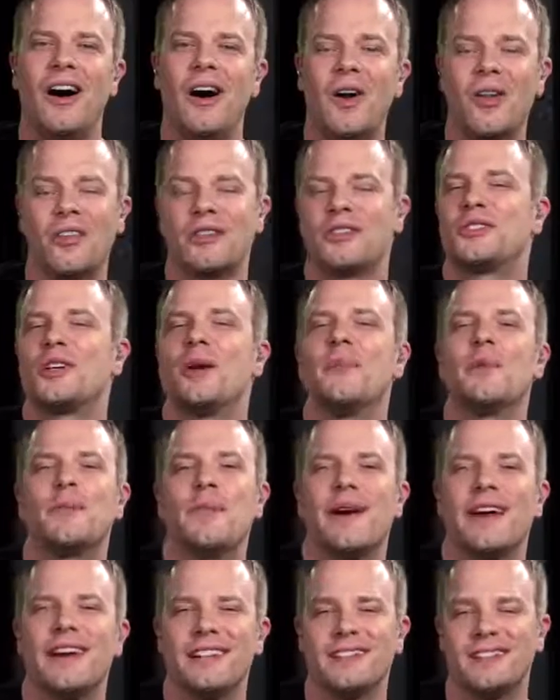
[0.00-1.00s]
All of the
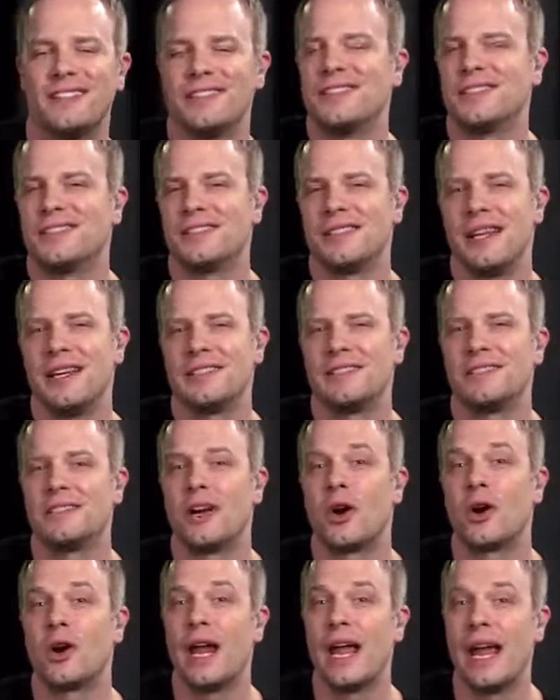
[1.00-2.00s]
strumming patterns in this
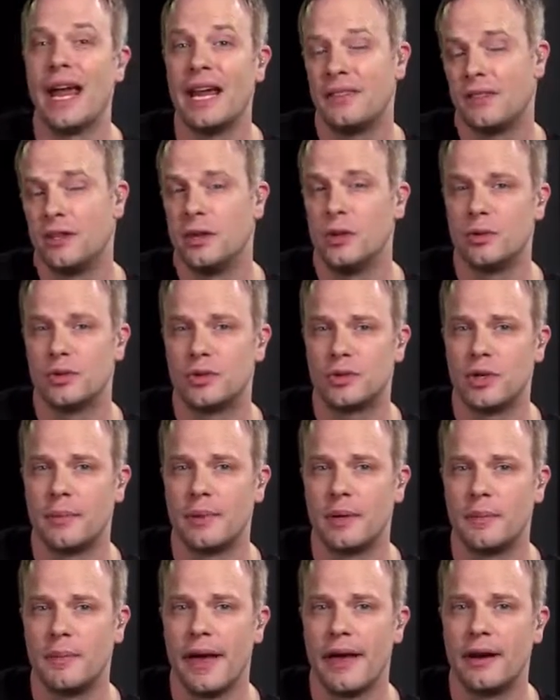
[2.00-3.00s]
lesson are 8th note
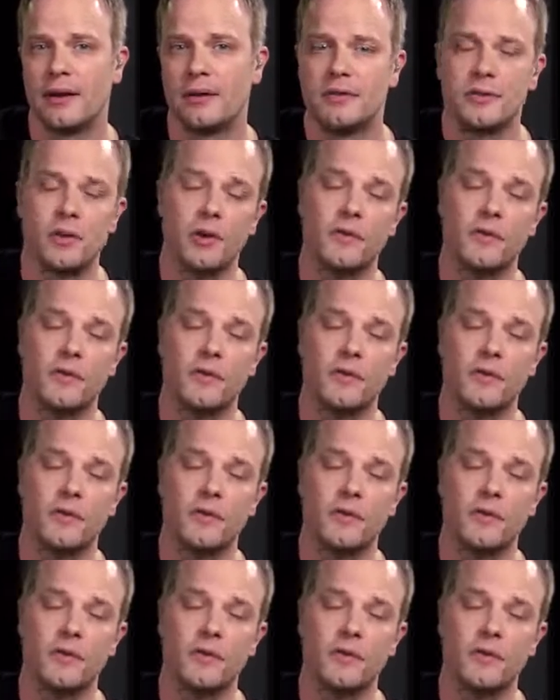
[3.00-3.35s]
strumming patterns.